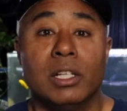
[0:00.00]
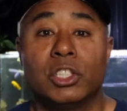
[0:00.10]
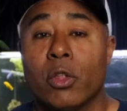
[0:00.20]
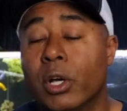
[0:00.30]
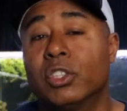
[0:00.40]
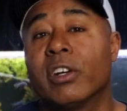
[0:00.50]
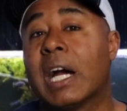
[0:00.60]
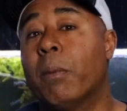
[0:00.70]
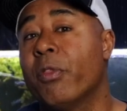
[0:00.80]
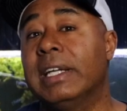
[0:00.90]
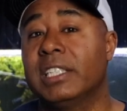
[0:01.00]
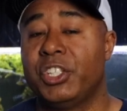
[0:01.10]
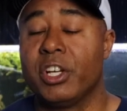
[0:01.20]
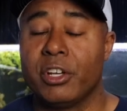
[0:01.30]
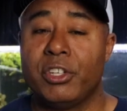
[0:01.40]
So those are a couple things
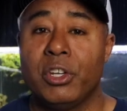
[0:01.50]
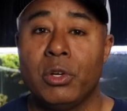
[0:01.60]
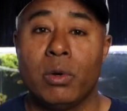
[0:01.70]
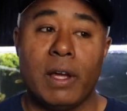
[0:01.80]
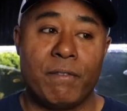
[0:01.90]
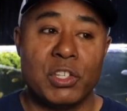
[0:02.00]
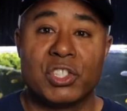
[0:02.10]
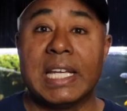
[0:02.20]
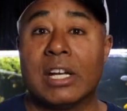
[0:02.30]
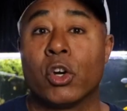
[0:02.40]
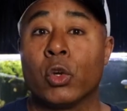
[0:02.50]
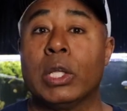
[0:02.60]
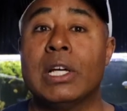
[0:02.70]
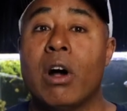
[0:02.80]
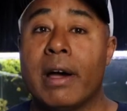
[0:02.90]
that you could do if you see it
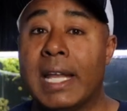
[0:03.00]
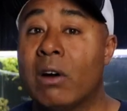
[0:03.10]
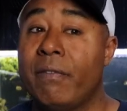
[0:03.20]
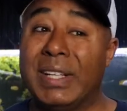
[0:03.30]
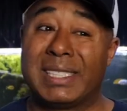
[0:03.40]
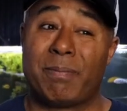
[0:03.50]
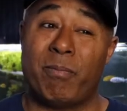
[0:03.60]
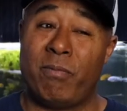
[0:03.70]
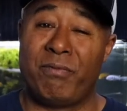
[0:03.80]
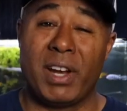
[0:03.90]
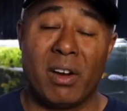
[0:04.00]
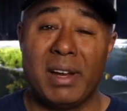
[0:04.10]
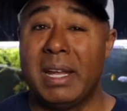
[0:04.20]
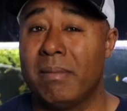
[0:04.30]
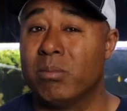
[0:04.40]
early on. Now, if it's
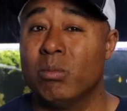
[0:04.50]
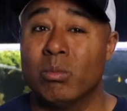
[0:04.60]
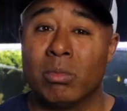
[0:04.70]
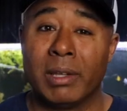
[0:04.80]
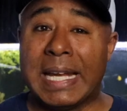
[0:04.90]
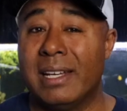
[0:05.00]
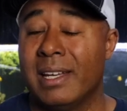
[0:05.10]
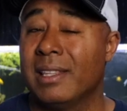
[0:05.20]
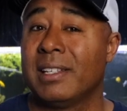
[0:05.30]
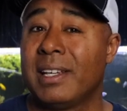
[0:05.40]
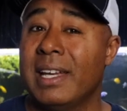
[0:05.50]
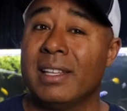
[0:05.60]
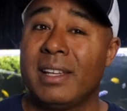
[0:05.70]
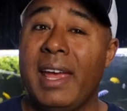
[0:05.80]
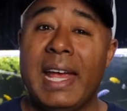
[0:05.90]
very late in
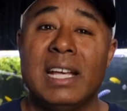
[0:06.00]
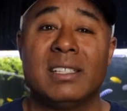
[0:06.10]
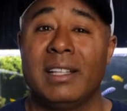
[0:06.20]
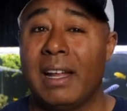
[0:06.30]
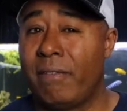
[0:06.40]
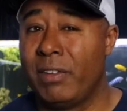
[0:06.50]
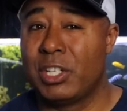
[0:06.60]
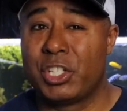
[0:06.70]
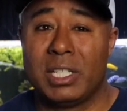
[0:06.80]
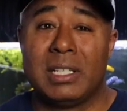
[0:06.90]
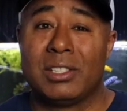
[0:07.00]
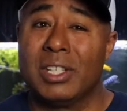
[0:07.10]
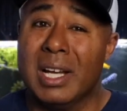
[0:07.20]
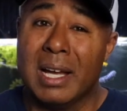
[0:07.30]
the case and that fish is